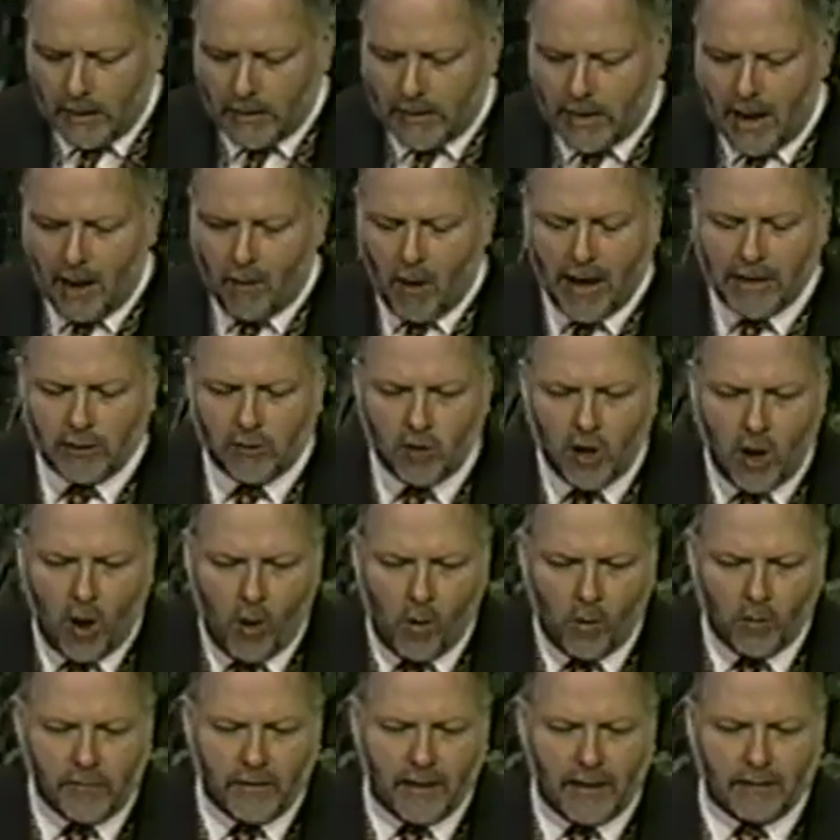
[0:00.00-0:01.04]
Now I
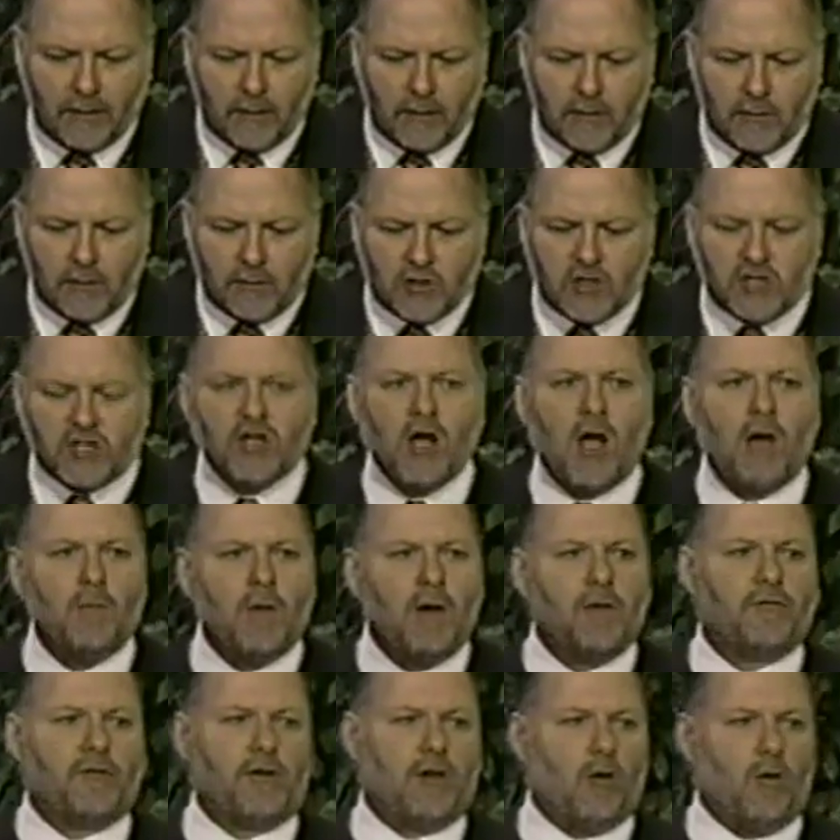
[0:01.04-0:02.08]
know that some
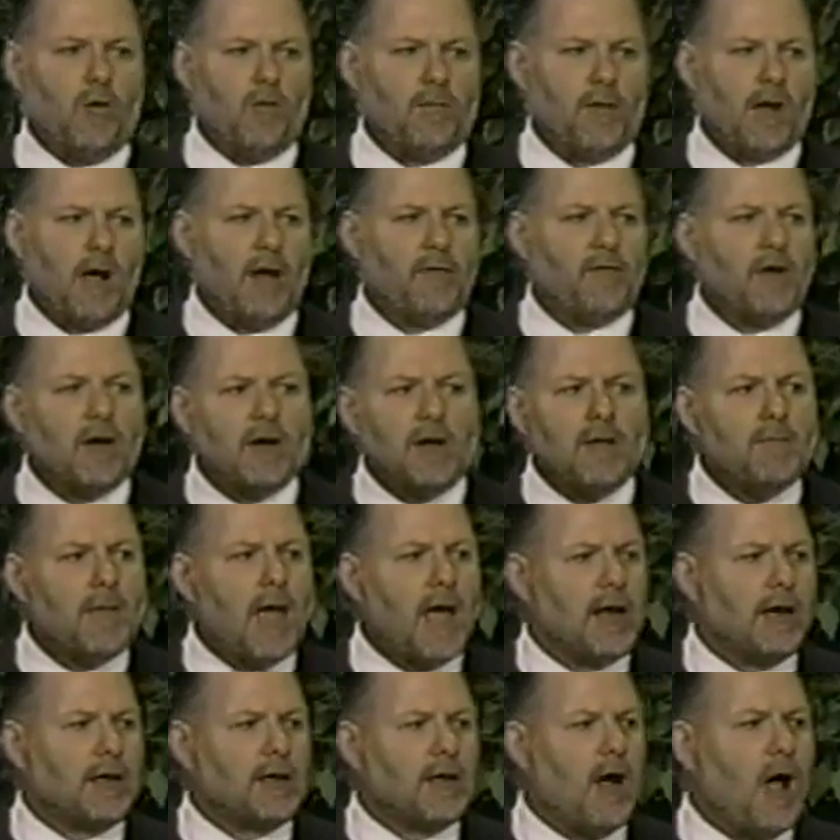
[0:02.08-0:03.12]
of you, I've already
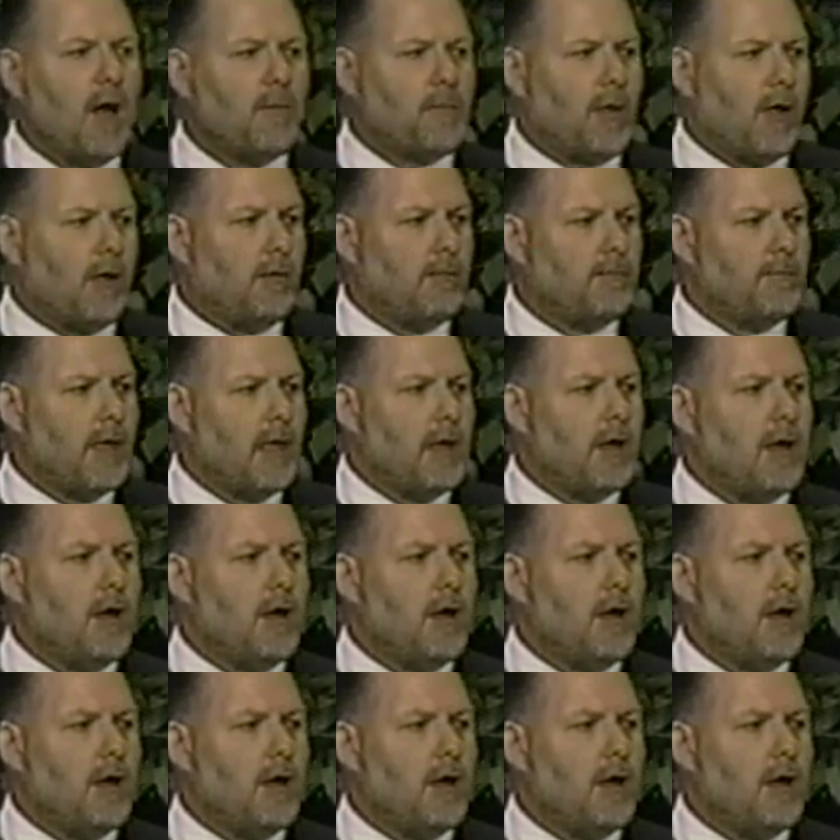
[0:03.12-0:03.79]
met a couple,